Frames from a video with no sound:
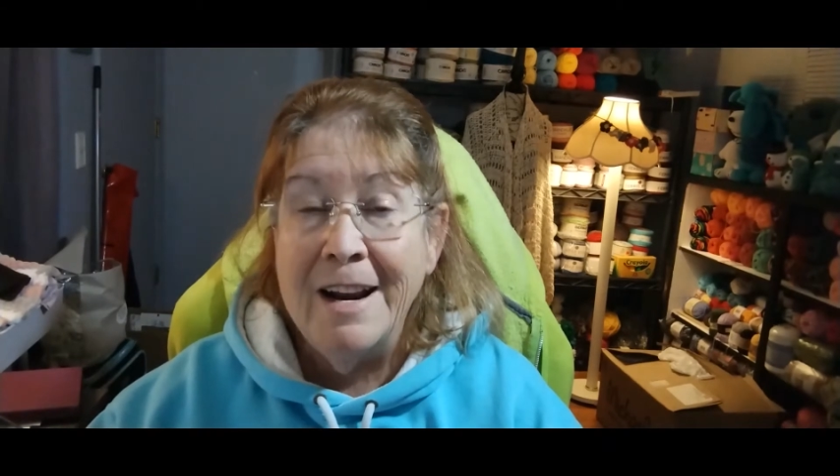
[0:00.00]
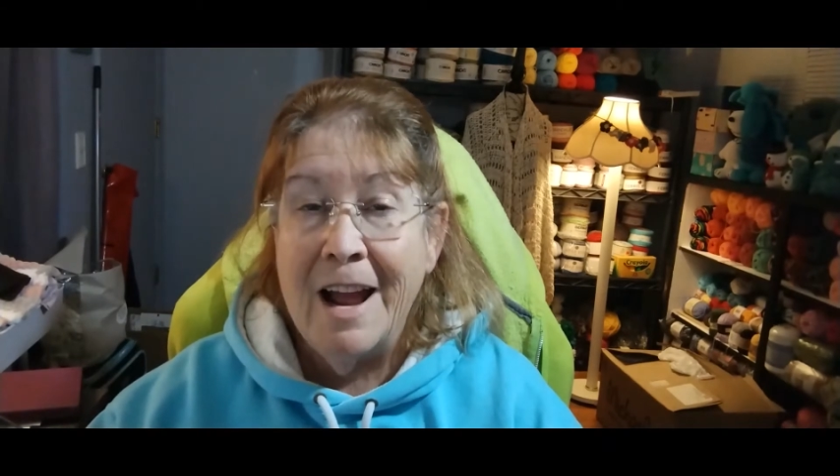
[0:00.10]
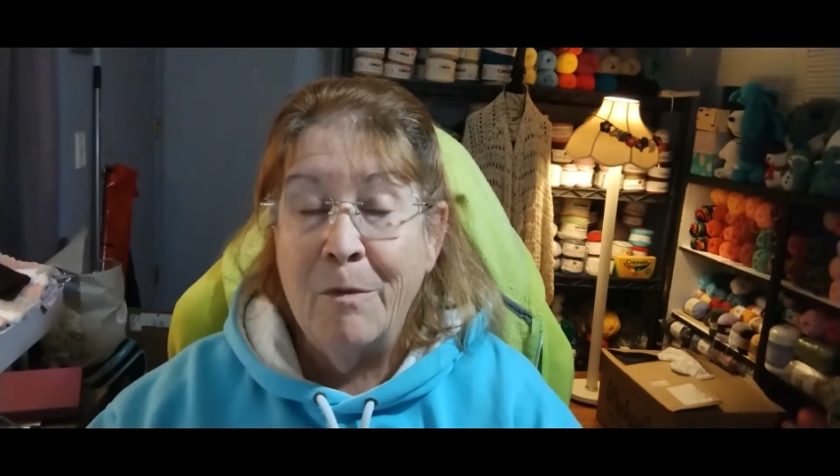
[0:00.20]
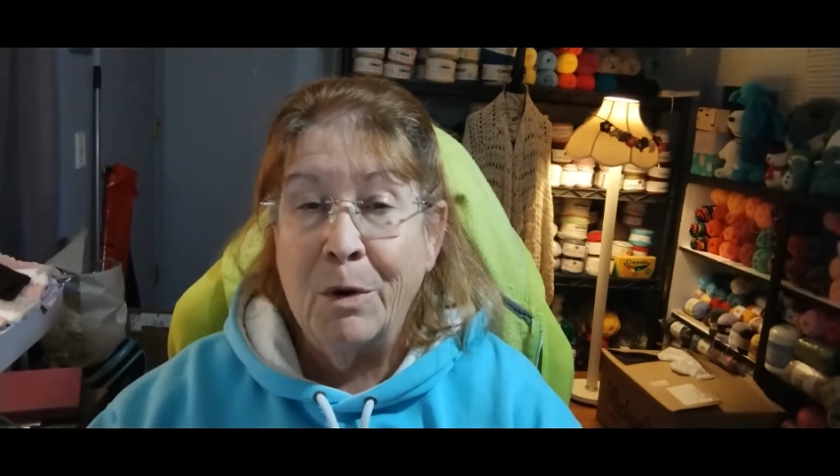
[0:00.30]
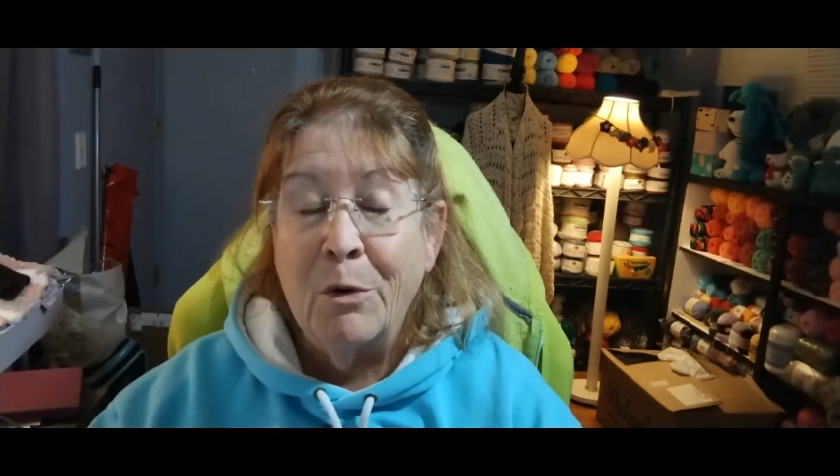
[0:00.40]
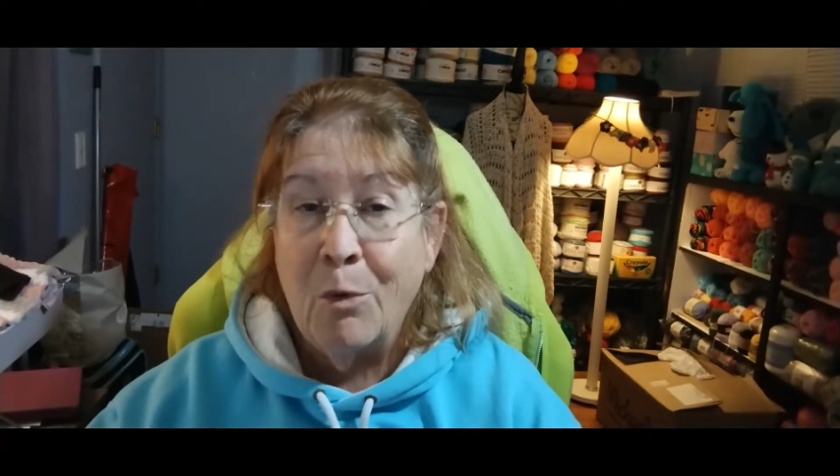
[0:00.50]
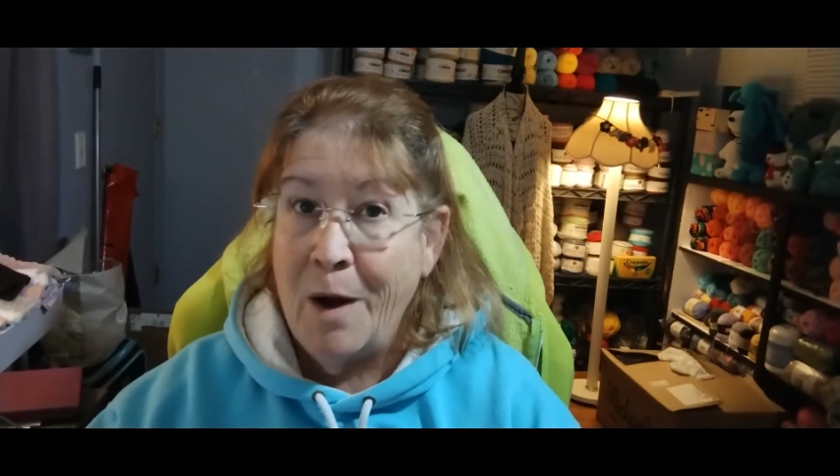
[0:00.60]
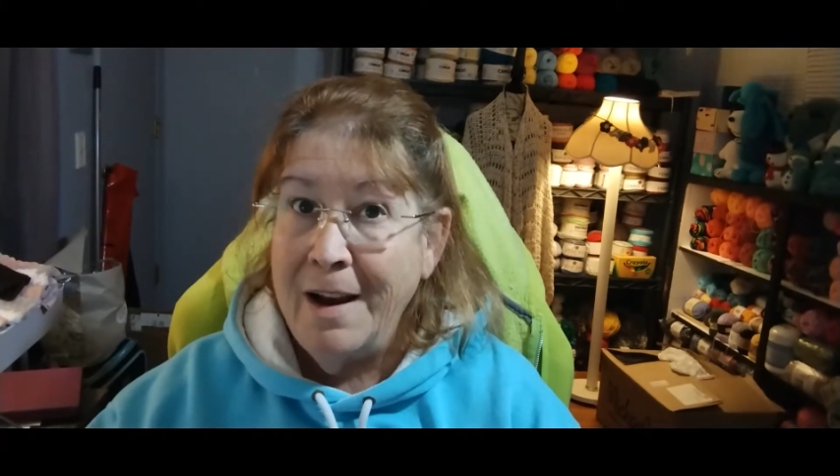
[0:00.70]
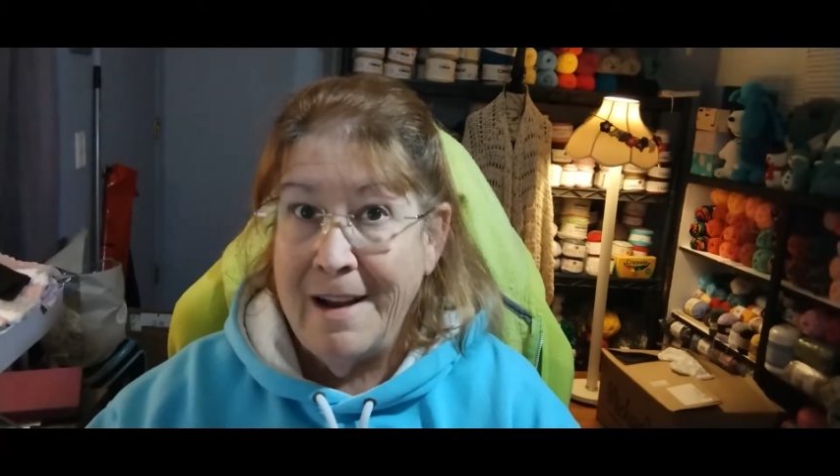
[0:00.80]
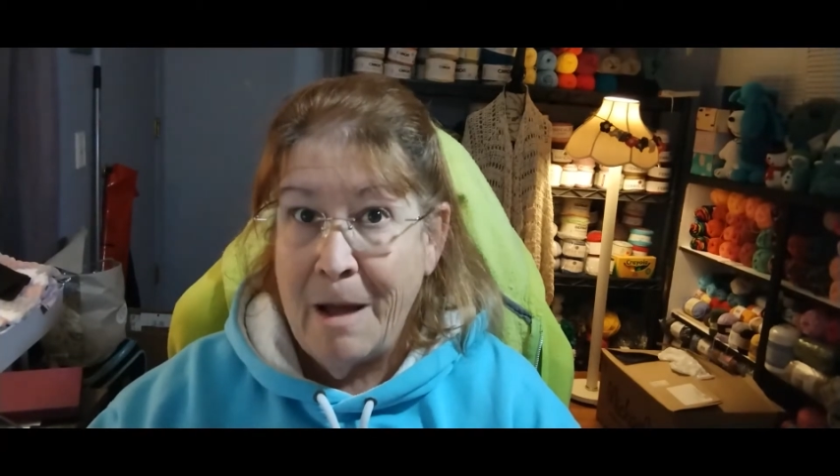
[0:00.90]
and I
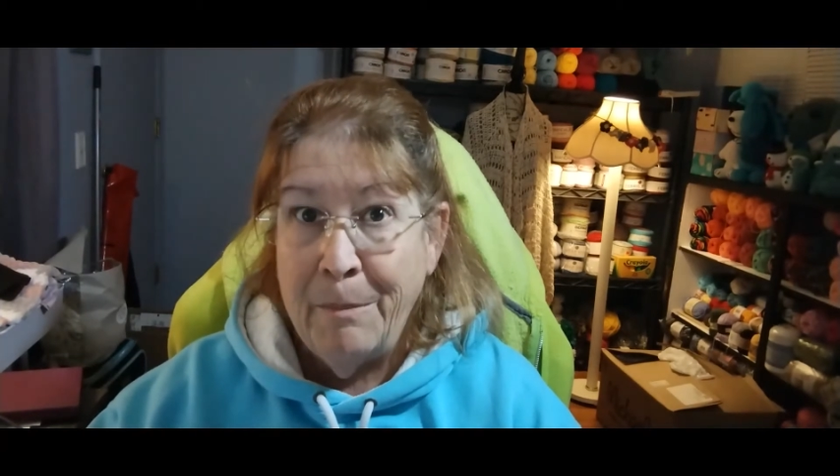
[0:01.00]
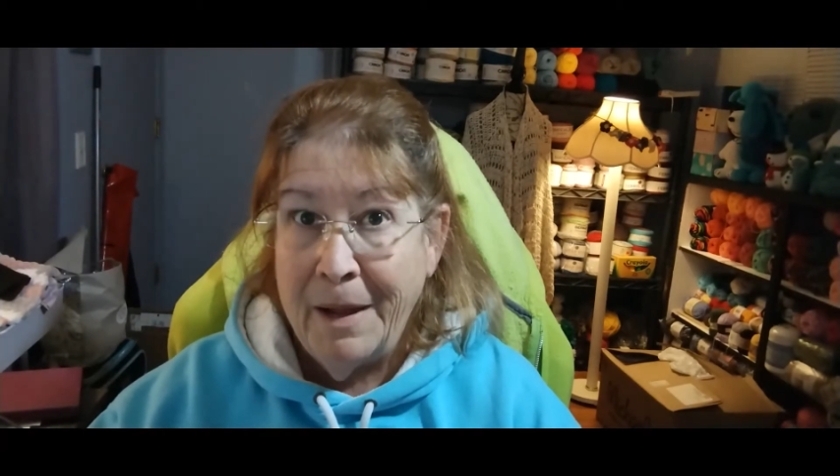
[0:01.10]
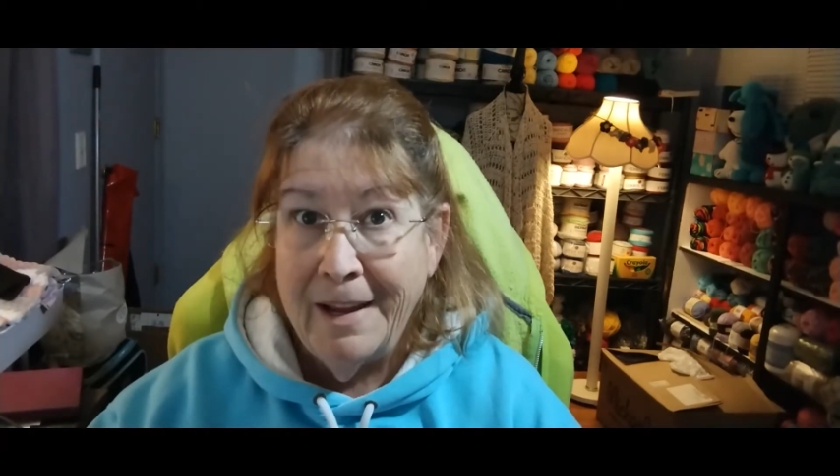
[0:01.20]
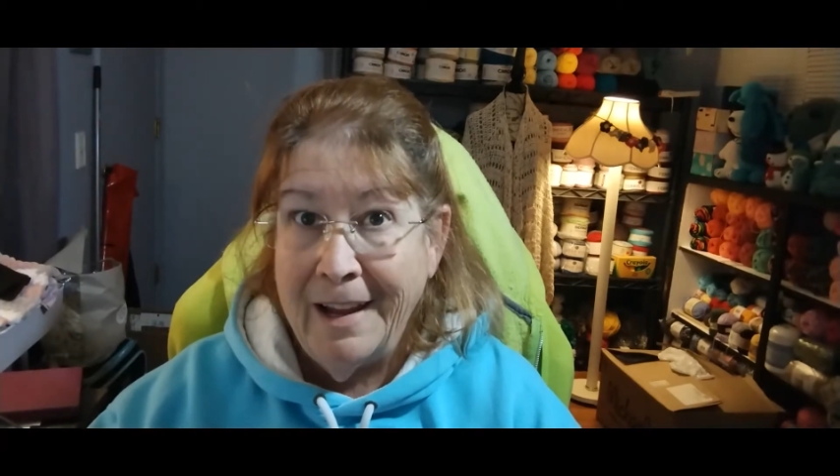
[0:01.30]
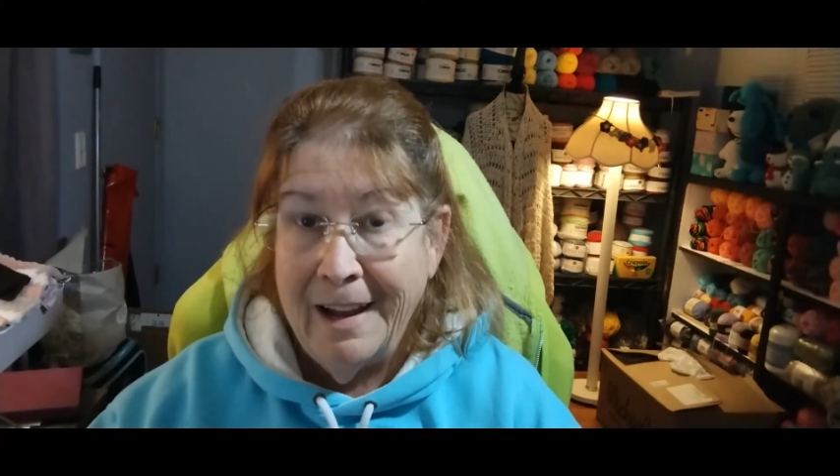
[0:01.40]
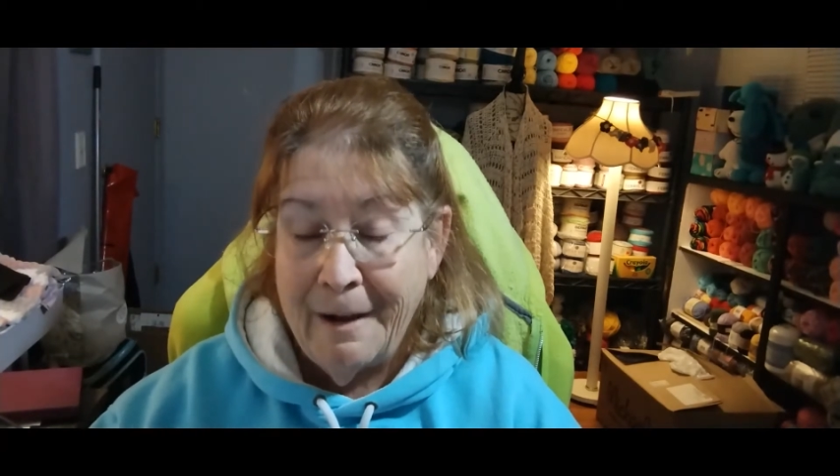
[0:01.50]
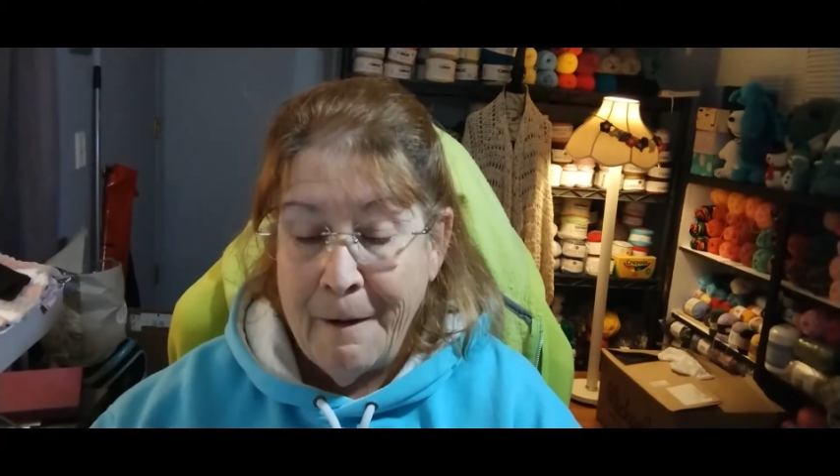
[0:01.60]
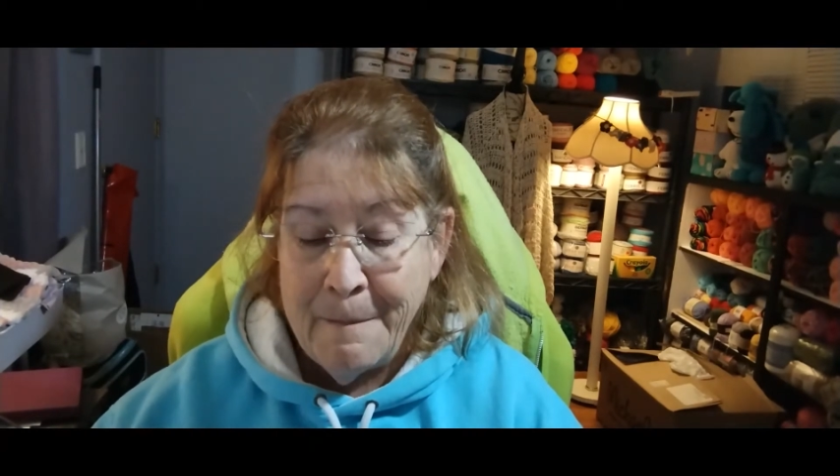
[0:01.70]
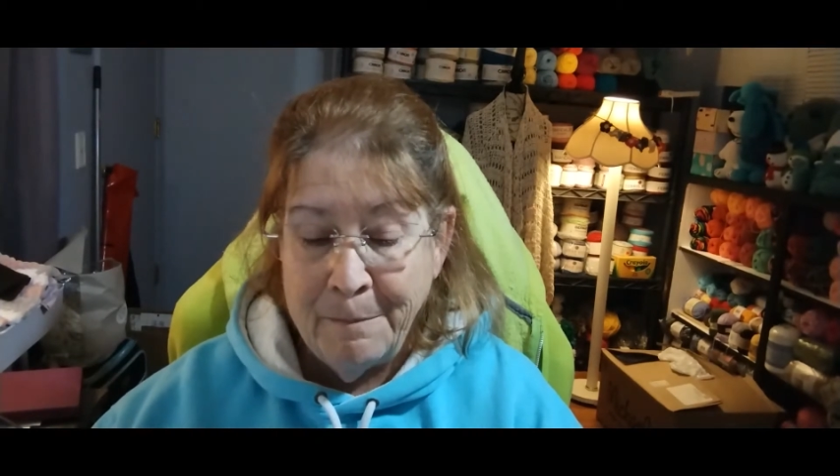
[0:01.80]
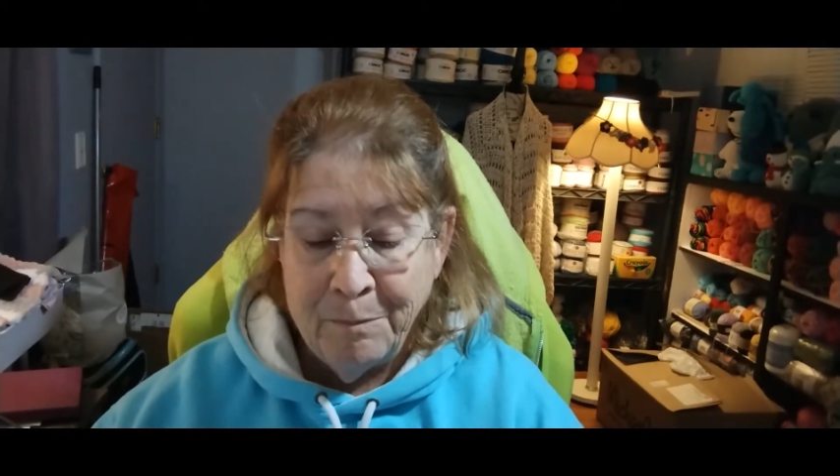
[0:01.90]
regret not picking it
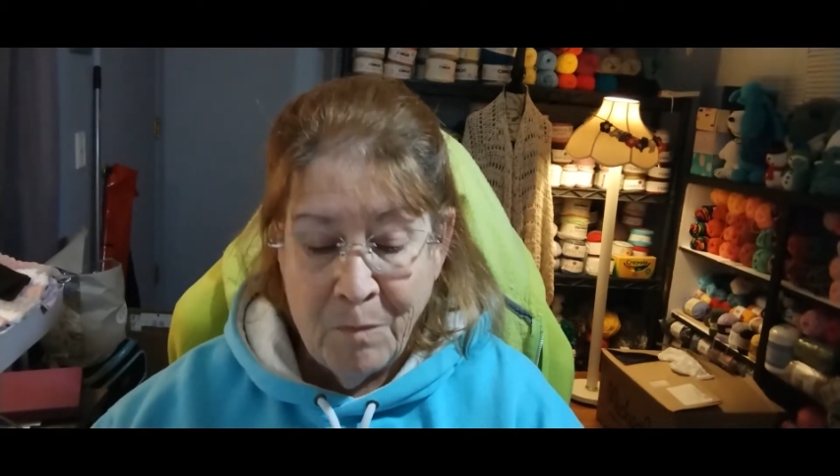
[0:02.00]
up.